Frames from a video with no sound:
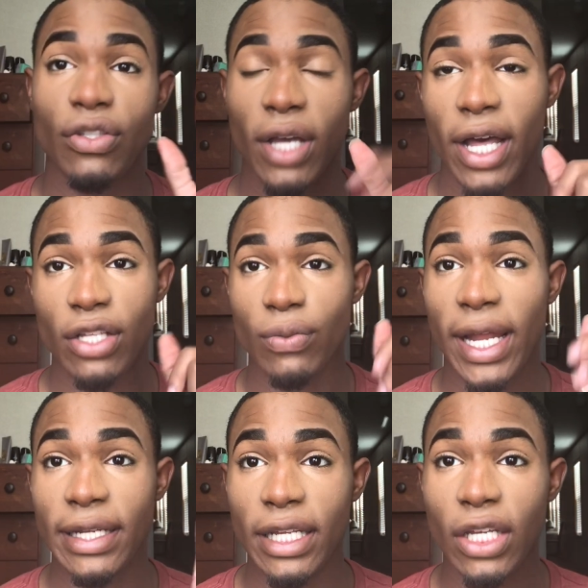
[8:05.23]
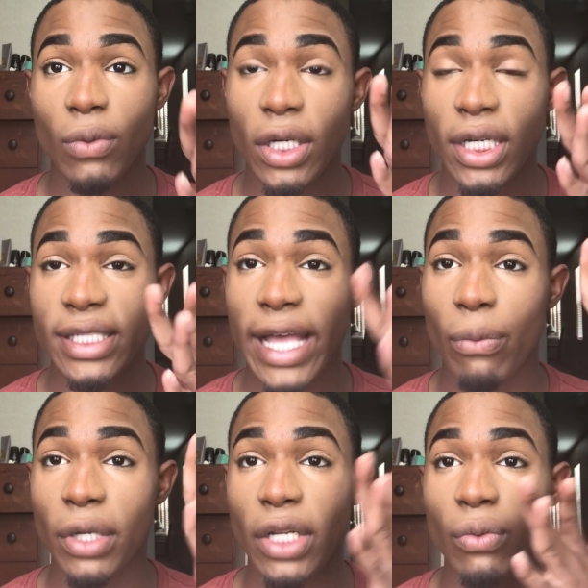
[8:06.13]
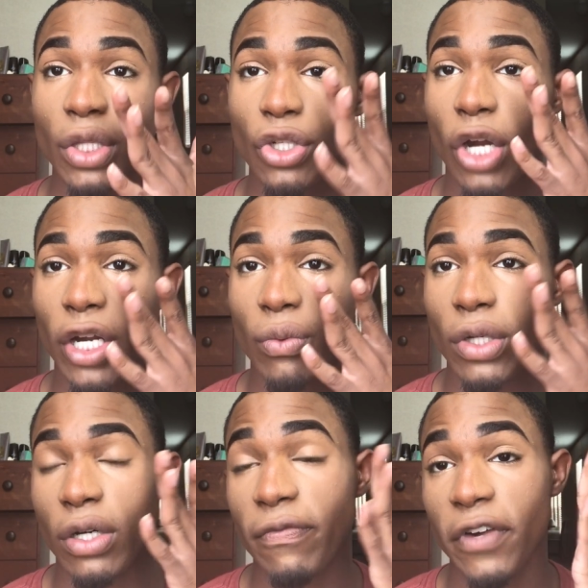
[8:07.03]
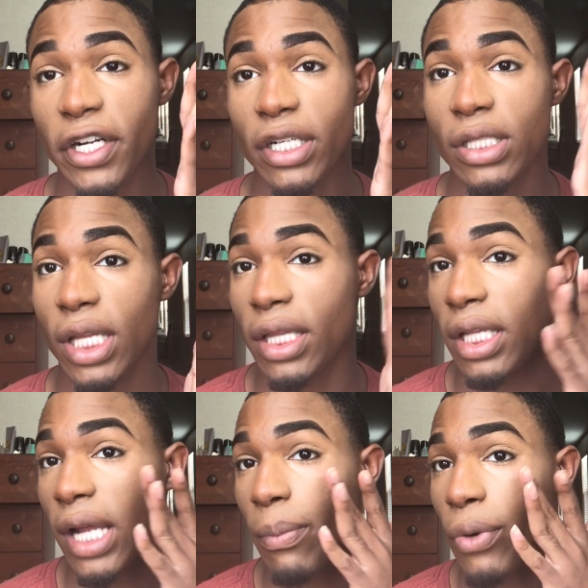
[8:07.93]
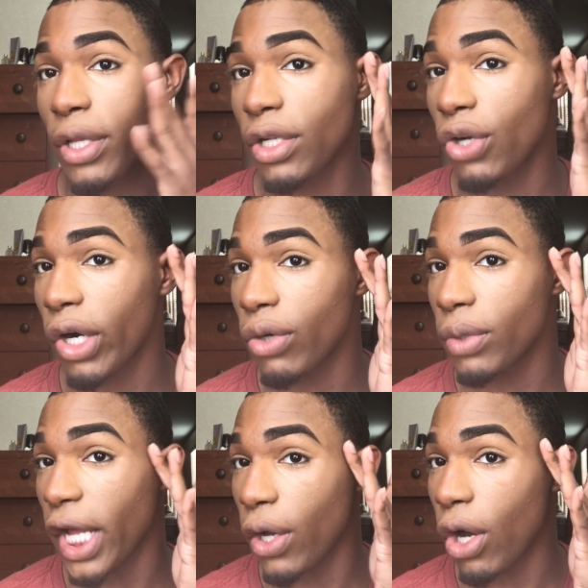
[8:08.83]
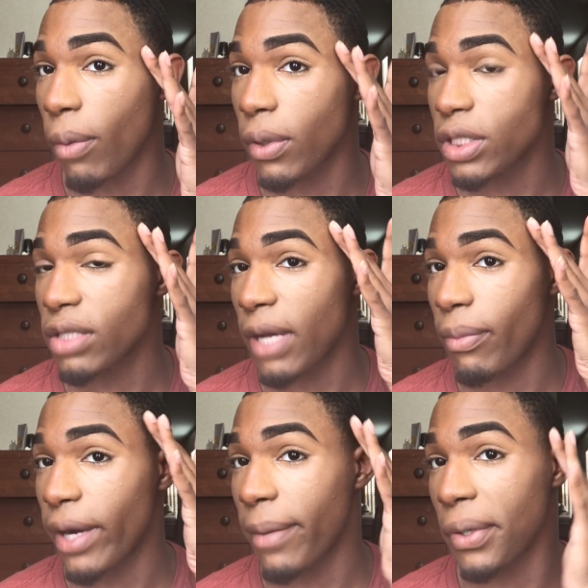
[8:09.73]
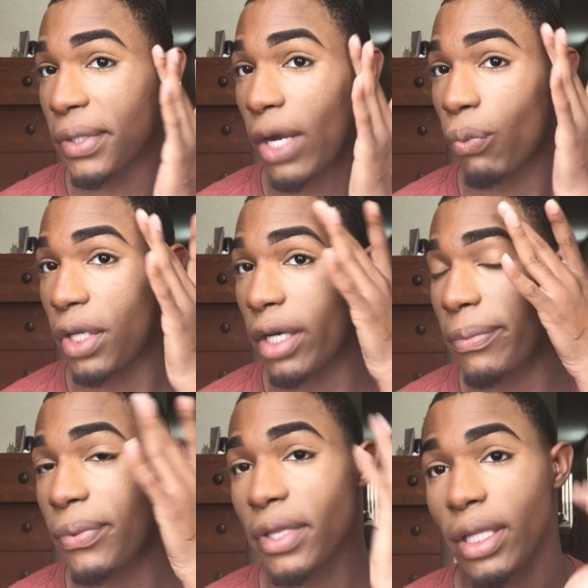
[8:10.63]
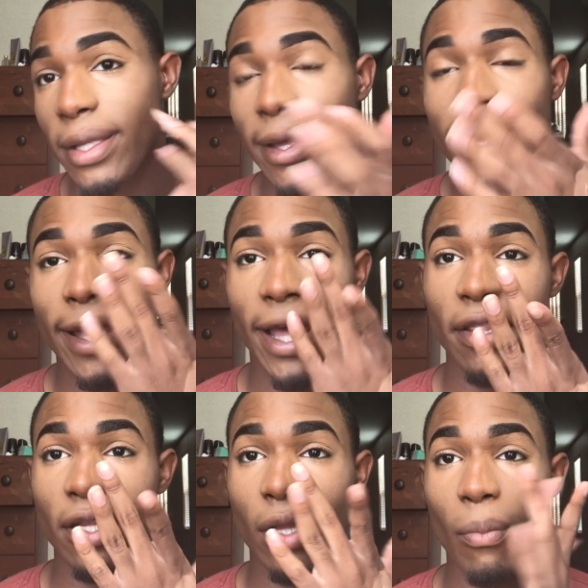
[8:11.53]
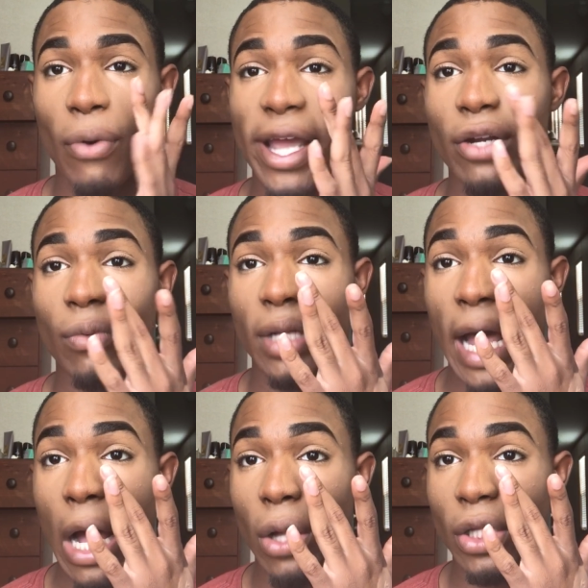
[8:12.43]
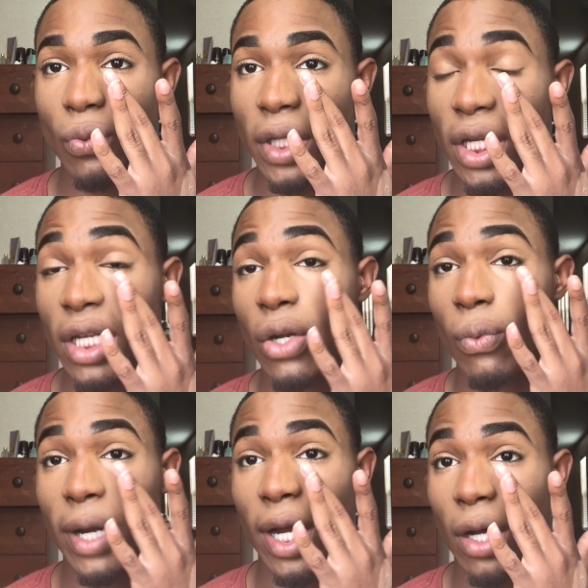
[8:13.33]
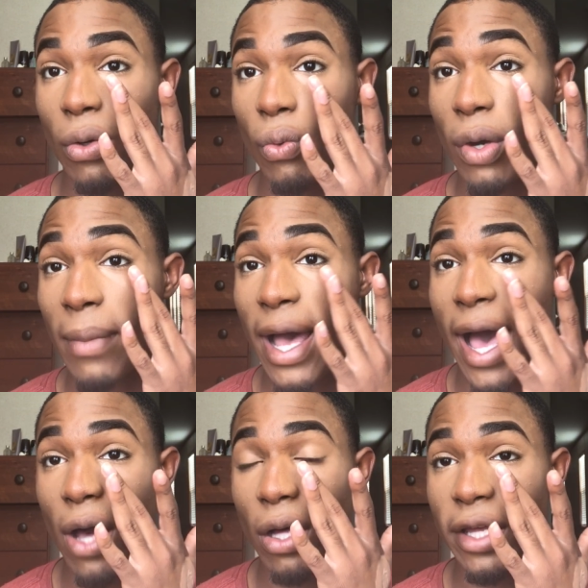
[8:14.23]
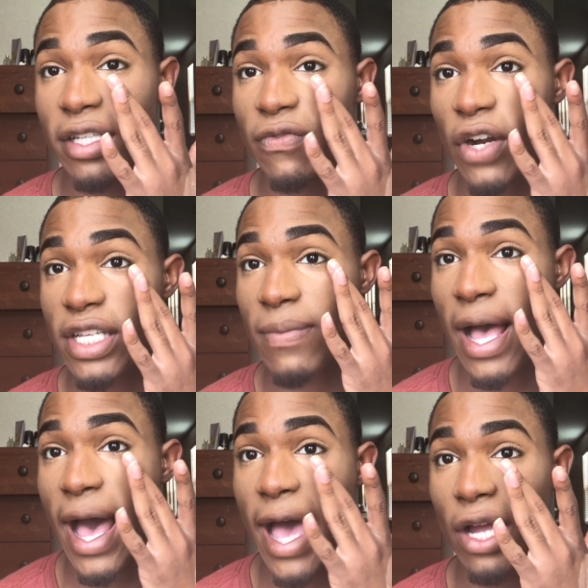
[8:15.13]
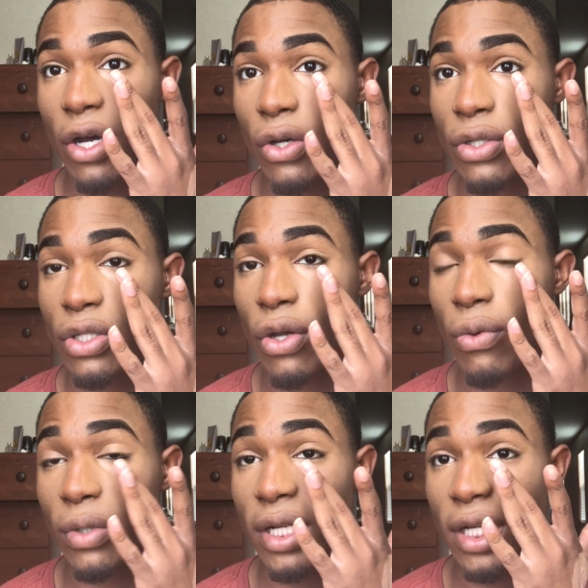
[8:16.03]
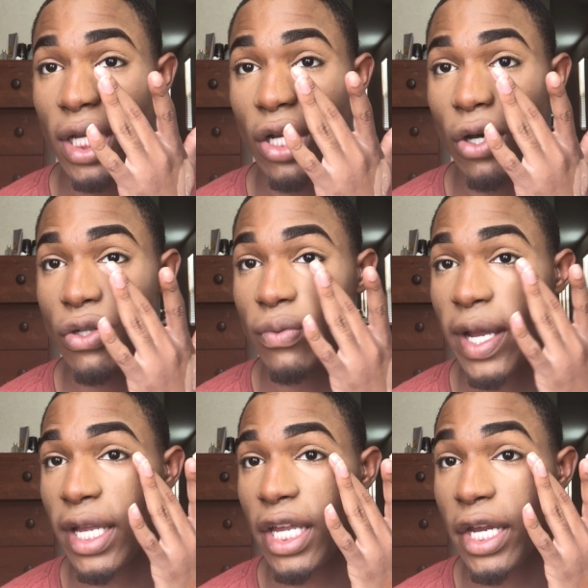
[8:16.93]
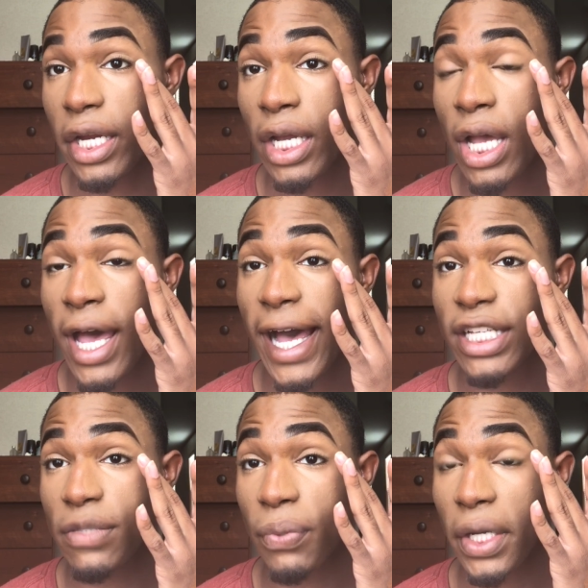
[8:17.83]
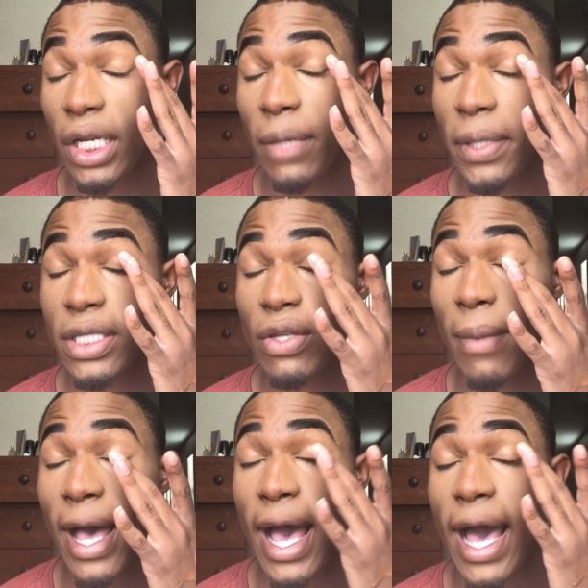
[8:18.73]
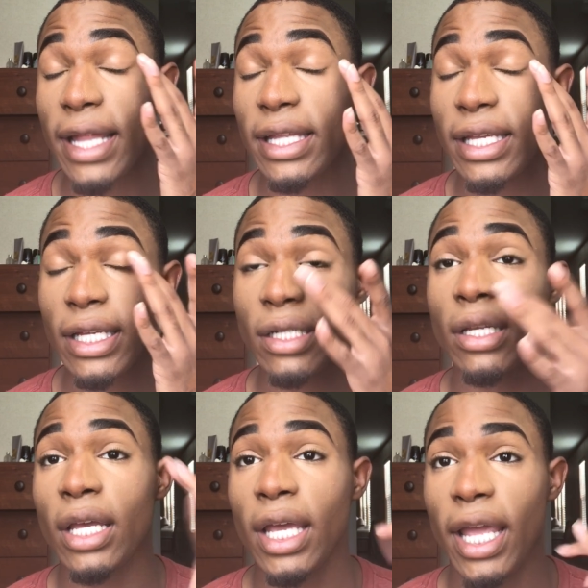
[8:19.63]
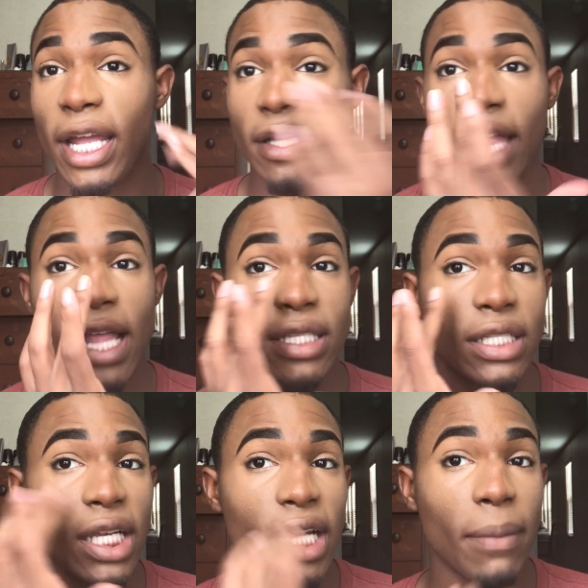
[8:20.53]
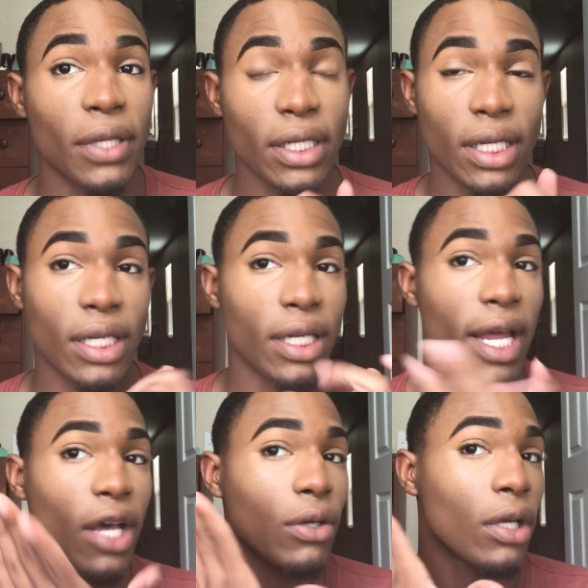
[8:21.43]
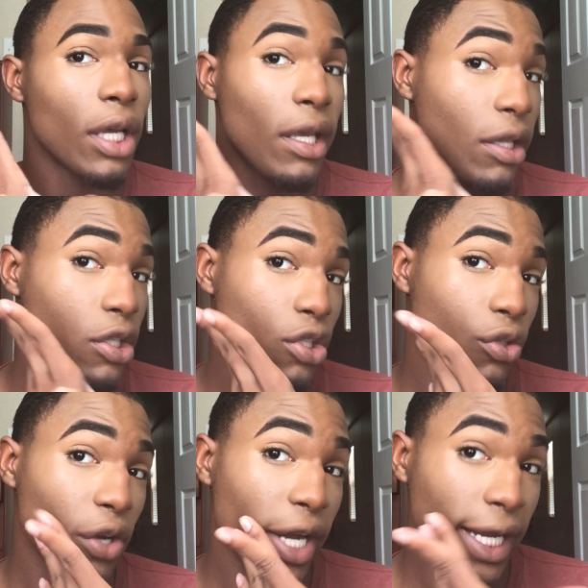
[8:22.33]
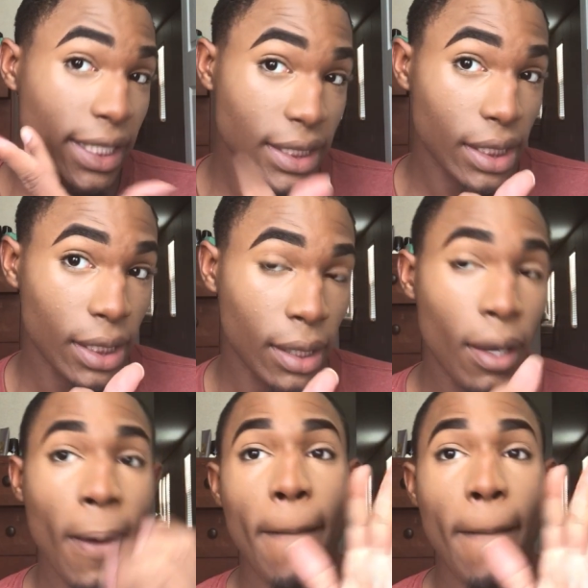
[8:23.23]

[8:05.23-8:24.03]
So guys, what I did was I went in with the darker one first, and then I brought the darker one out almost to my brow bone. I went up with it, and then the brighter one I only went in around where as far as my eye goes. So when it goes right here, I just bring it up into my eyelid, and that's it. And I blended it out. It looks crazy,